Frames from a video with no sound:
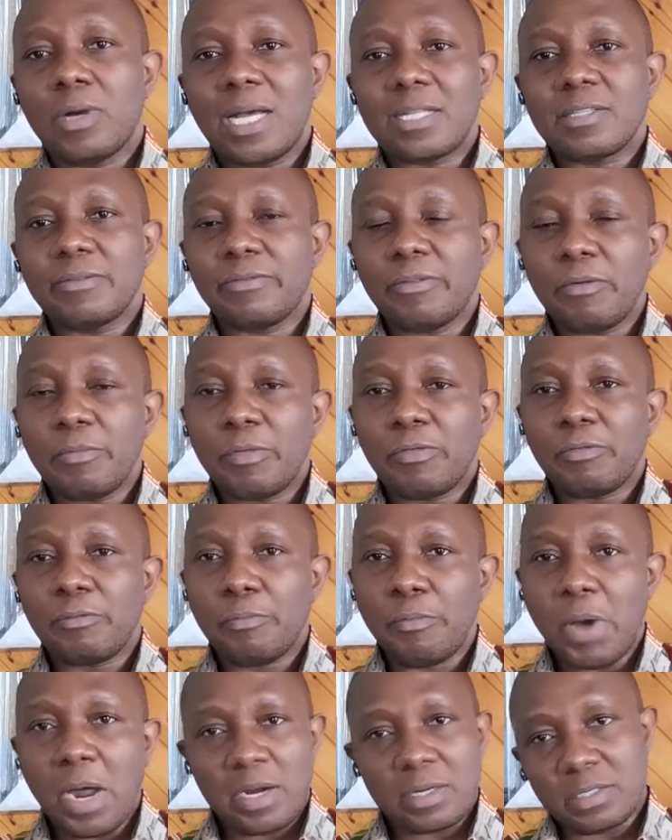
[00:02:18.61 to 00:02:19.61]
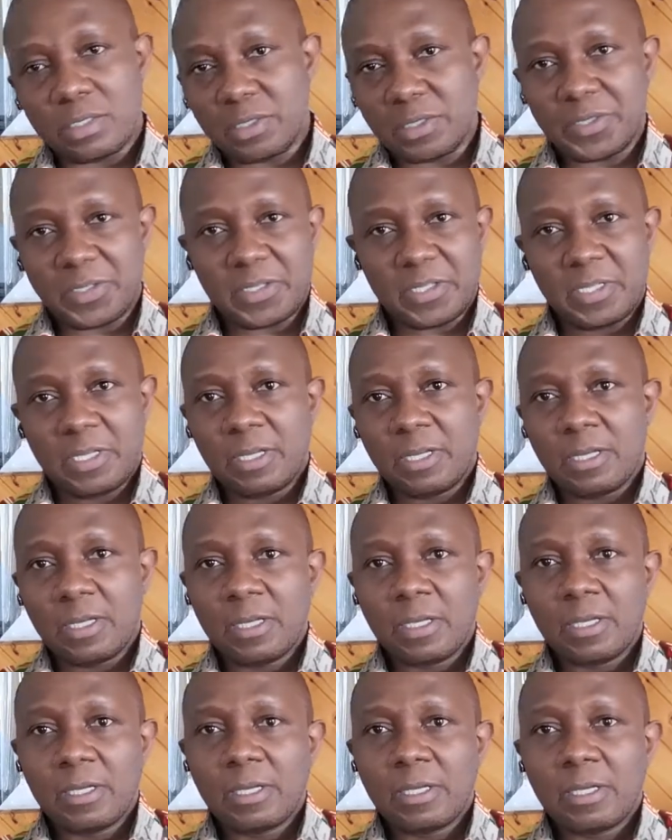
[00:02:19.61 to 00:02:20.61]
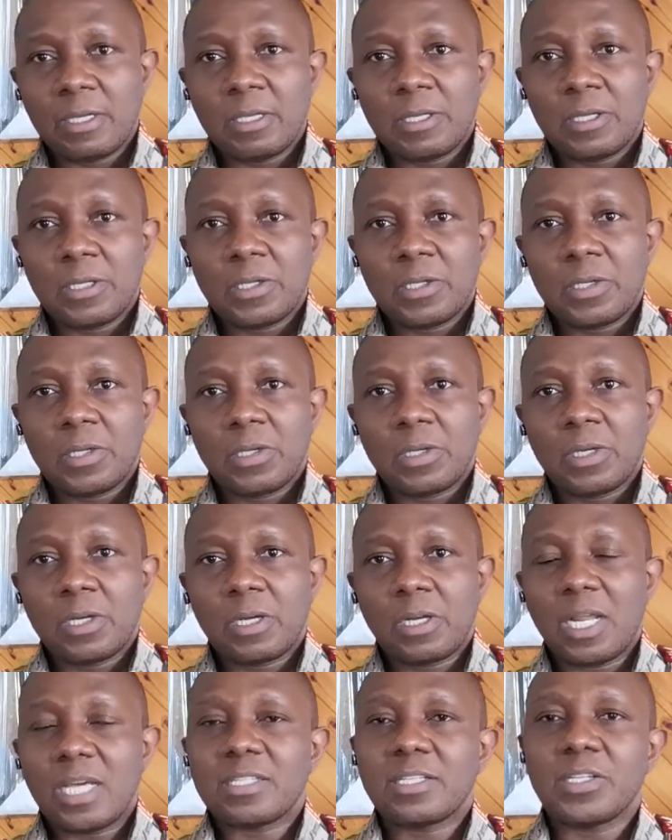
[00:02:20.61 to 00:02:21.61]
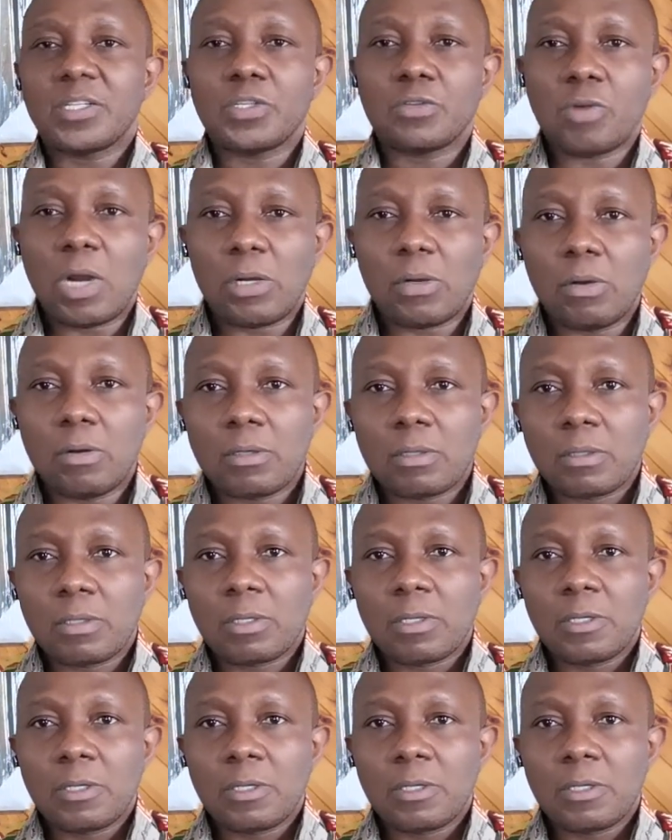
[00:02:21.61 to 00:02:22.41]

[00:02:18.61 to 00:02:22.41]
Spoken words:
as a form of Marxist class struggle,